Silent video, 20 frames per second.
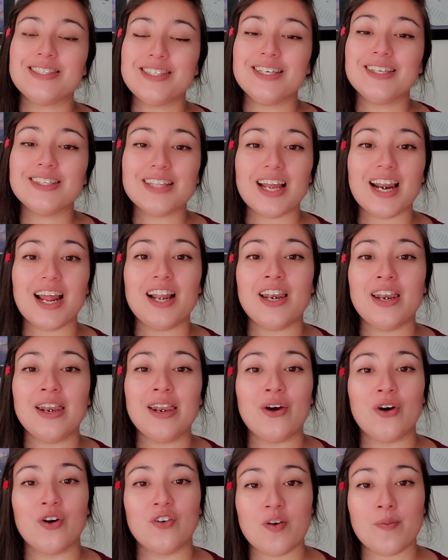thing that I
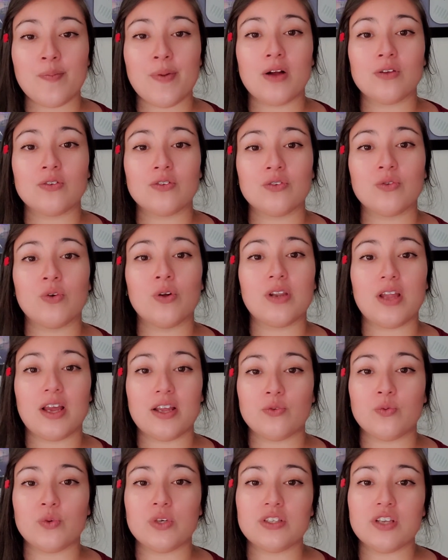love about
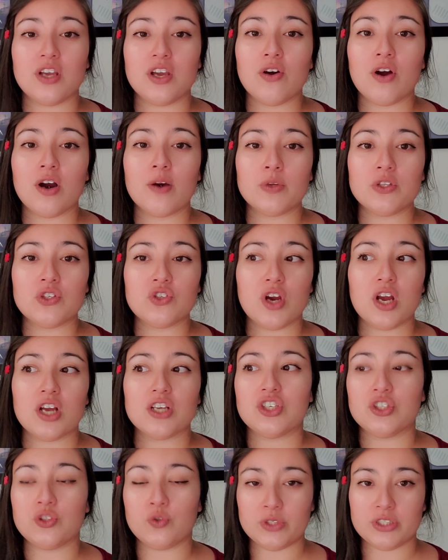online retail
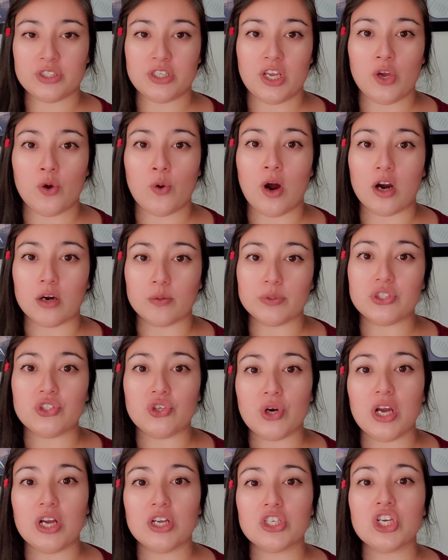arbitrage and retail
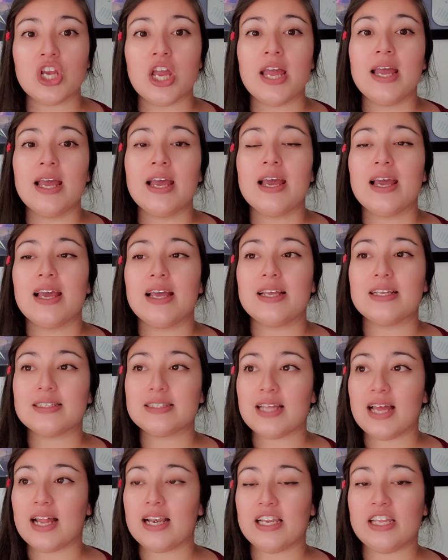arbitrage is
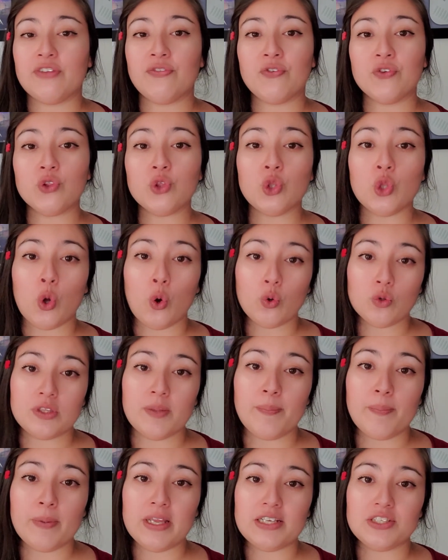that if you know the
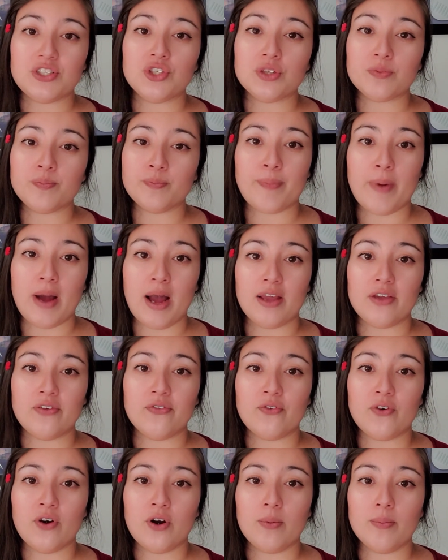place you're buying
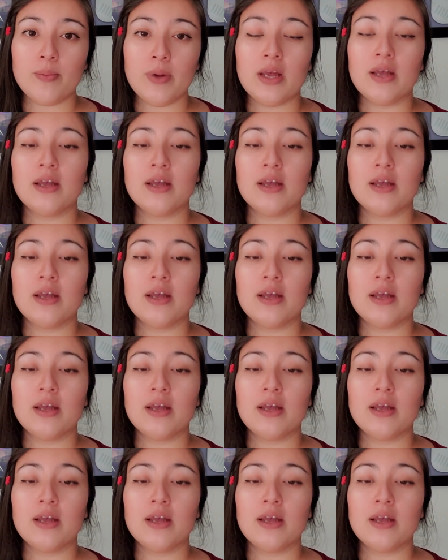from,